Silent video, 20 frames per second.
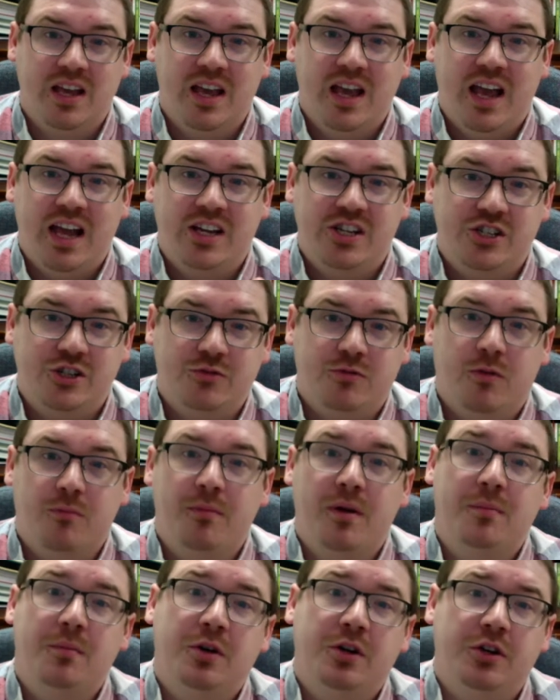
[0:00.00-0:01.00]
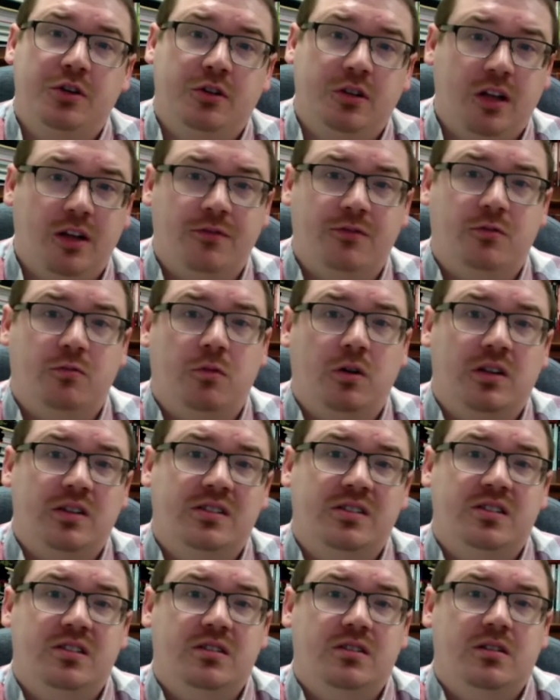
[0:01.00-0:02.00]
As you remember your loved
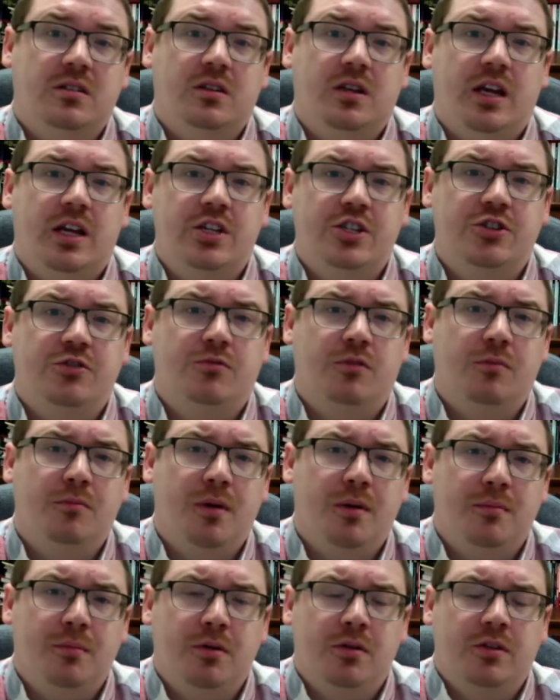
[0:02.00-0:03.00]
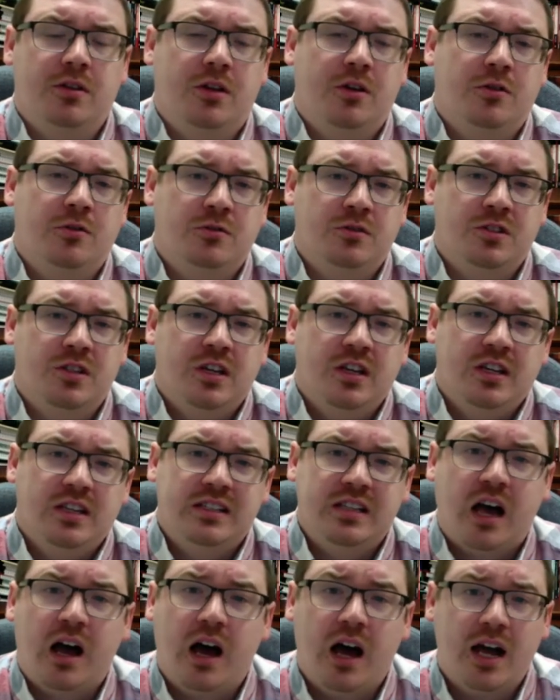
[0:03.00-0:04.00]
ones, as you remember those
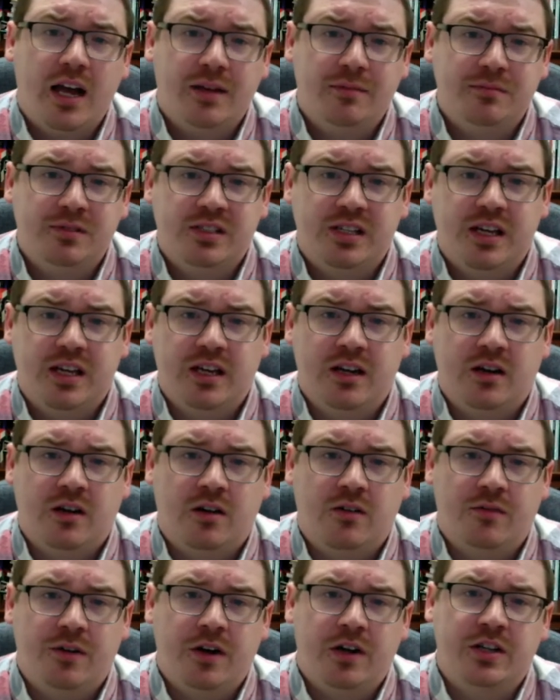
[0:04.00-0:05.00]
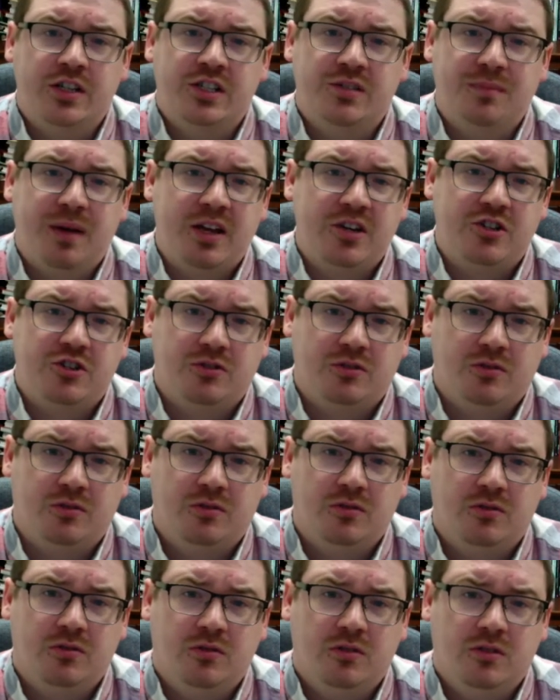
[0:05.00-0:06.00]
times that are very
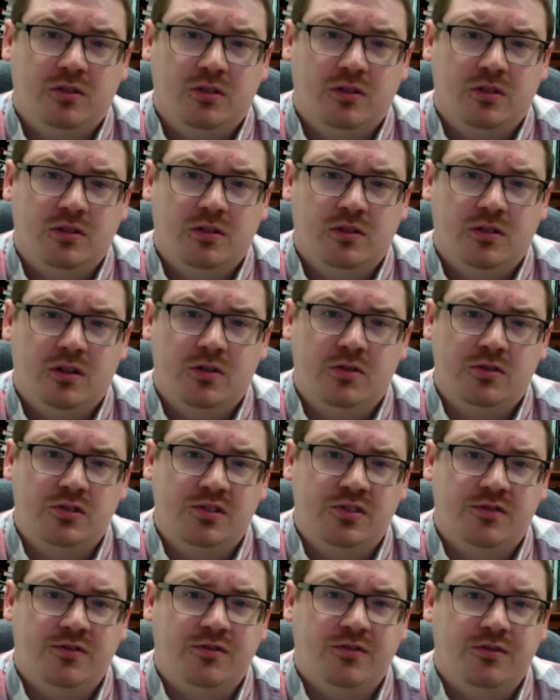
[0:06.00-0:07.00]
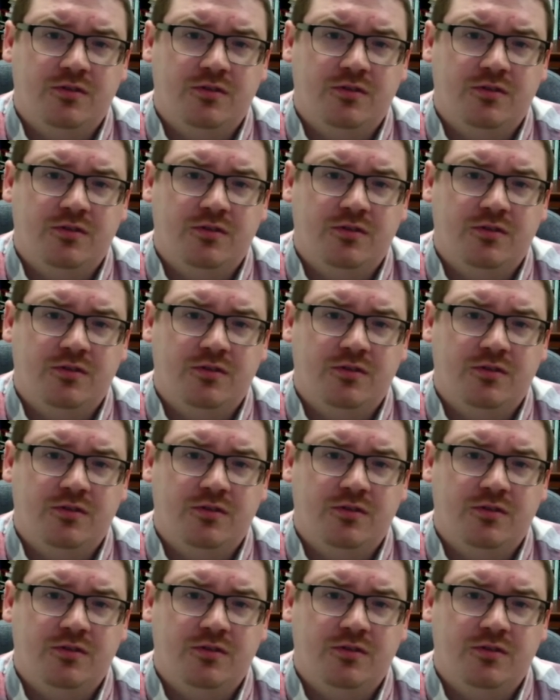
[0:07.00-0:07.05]
special, those